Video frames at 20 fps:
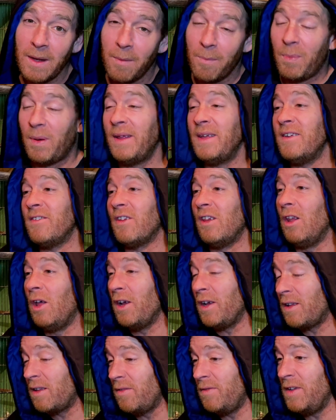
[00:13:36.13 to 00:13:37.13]
Please
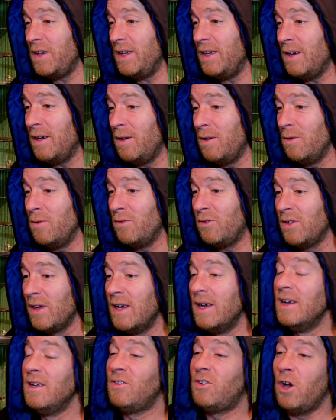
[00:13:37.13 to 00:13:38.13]
like the videos,
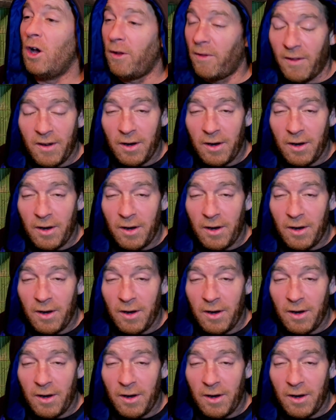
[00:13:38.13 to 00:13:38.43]
turn on the